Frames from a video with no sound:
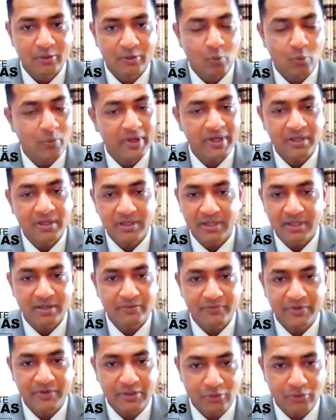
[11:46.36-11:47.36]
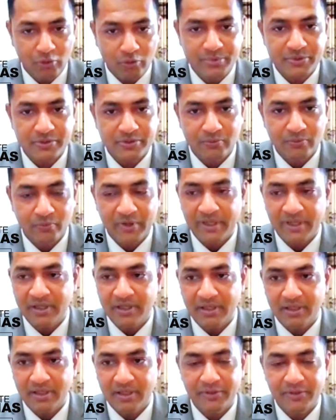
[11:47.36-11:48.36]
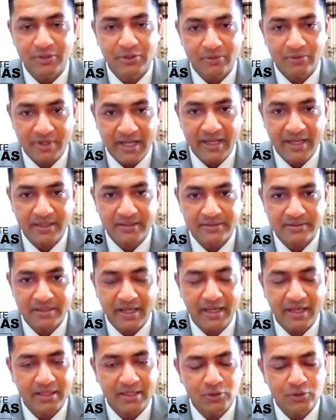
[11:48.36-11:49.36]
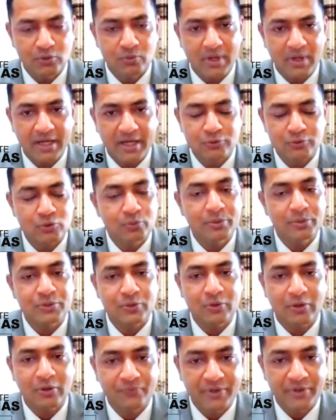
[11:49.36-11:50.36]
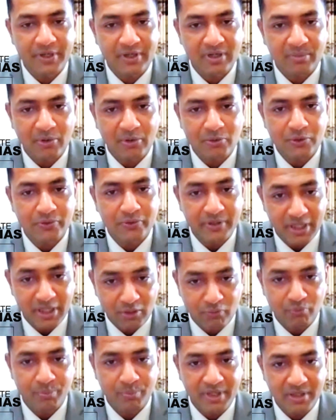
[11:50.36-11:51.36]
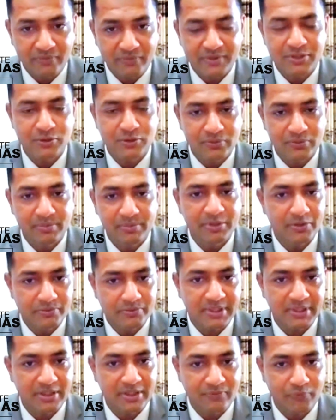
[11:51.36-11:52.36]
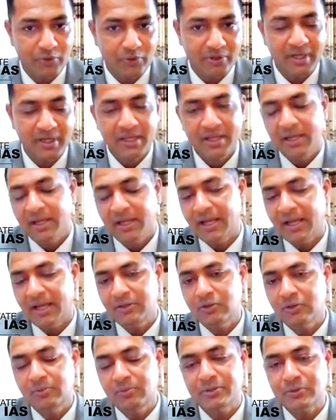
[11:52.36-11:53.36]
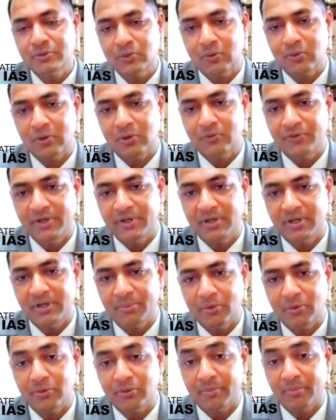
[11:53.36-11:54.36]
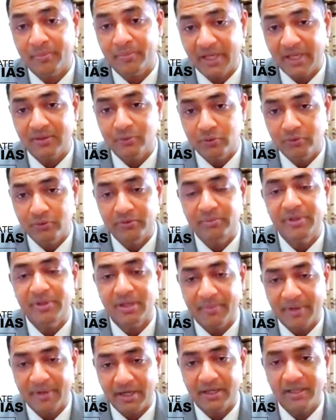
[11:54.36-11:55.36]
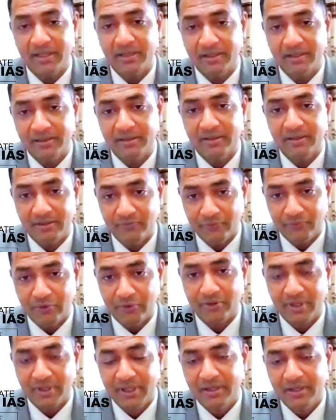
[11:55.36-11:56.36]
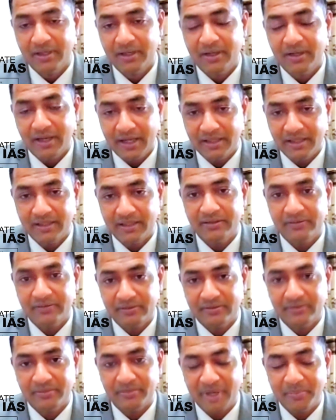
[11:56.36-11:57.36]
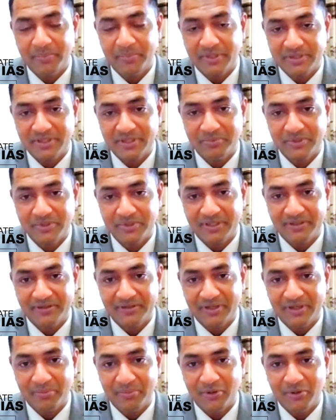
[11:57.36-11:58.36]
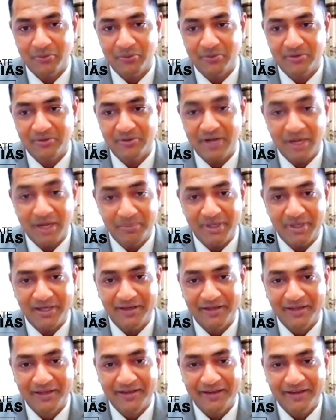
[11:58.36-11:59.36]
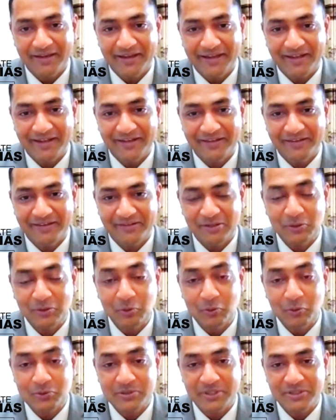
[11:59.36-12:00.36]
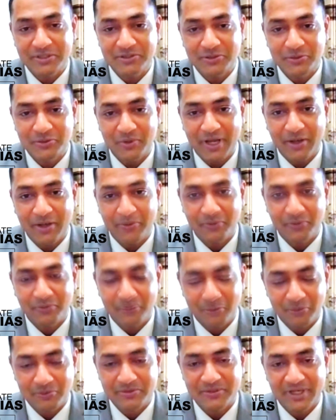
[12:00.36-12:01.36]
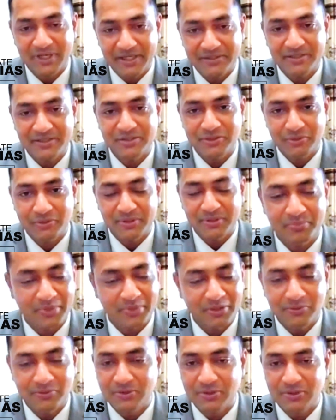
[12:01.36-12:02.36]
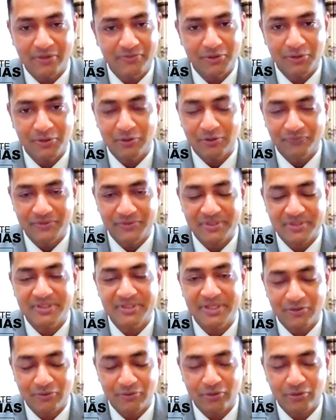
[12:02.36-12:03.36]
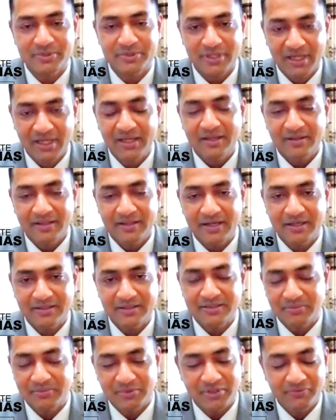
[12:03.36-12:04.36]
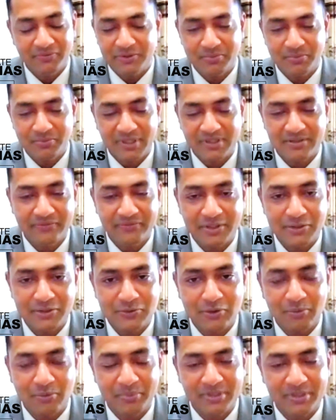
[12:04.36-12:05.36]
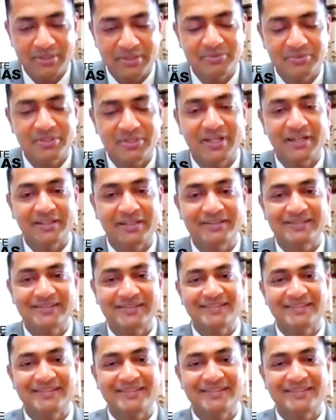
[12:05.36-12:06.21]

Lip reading: 1 year with troops, 1 year with your tanks, and you are so much confident about your equipment which you will be using in war, and you will be so confident about the men who will be commanding in war. I guess my perception about army and the closeness you have, close relationship you enjoy with your officers and troops, that is something which makes a very strong perception, I guess.